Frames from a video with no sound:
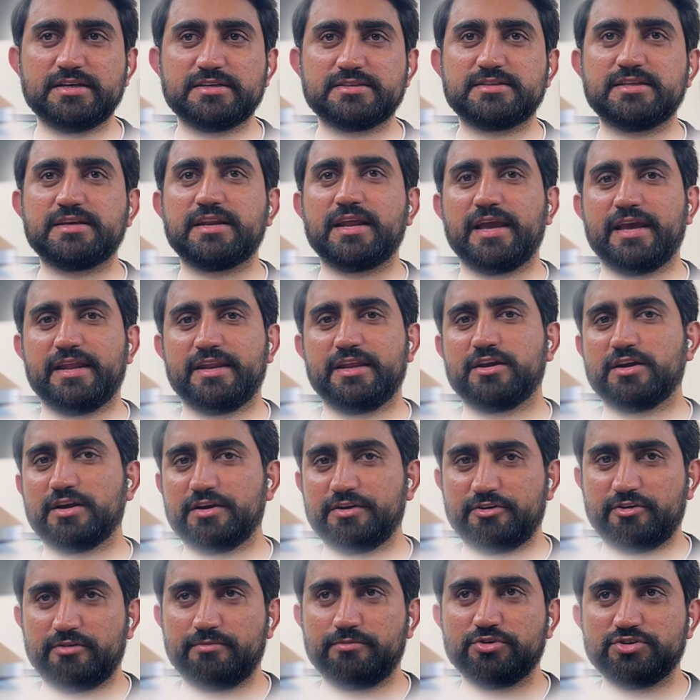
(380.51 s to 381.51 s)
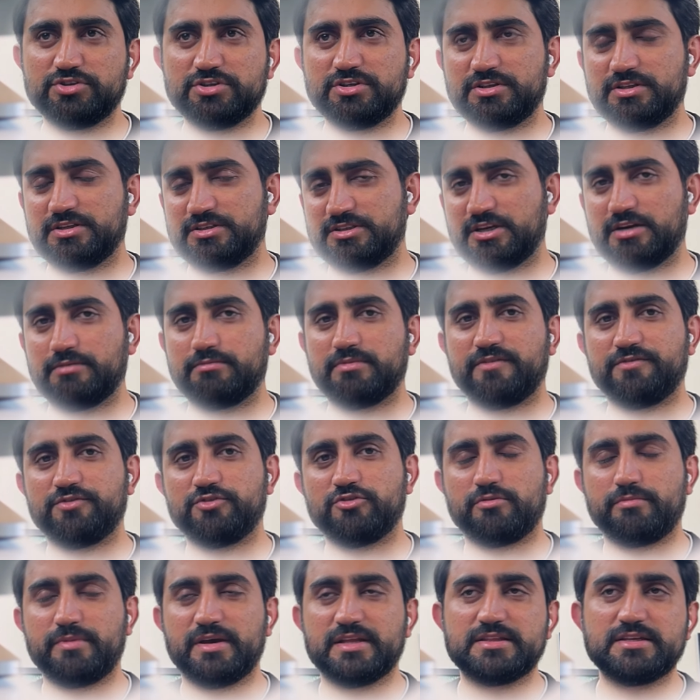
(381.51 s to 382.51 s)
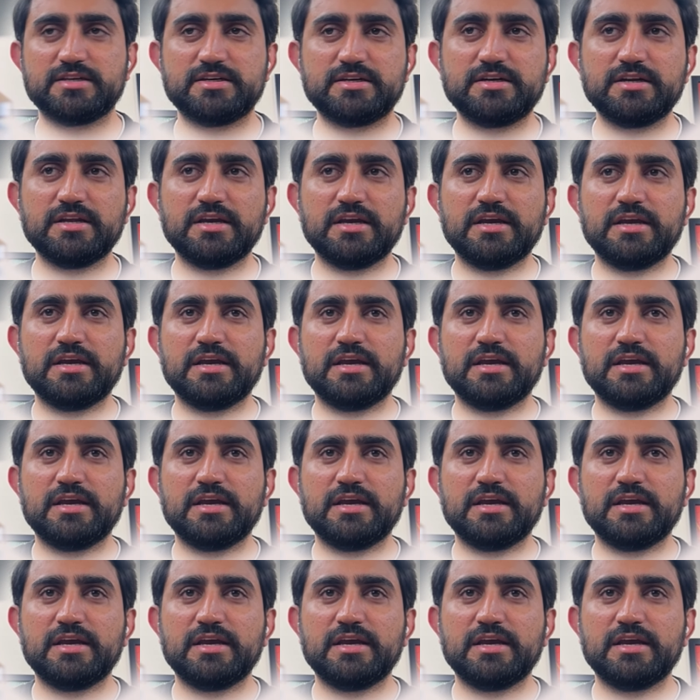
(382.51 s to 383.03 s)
Is there any contribution in the term of your method,